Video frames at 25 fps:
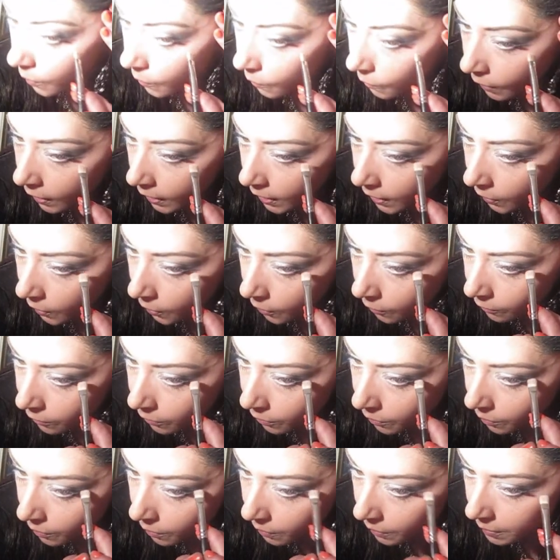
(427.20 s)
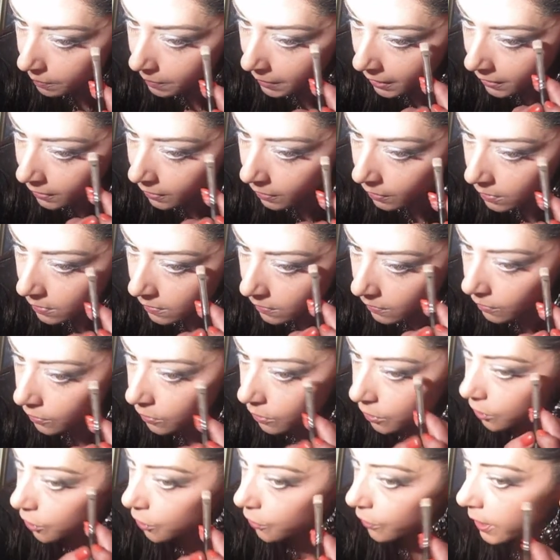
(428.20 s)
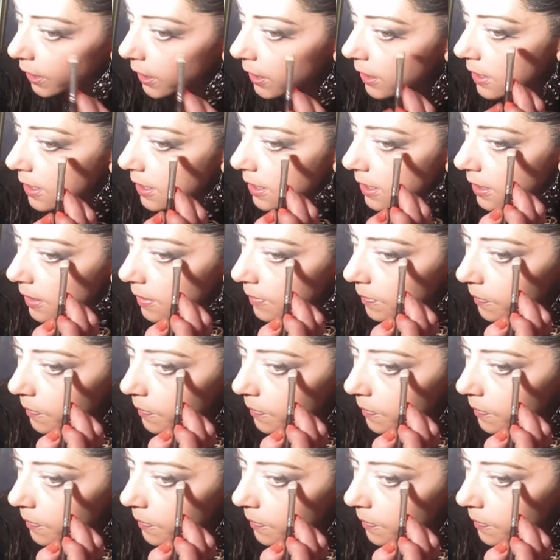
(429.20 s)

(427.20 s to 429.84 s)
right over where we made those little streaks.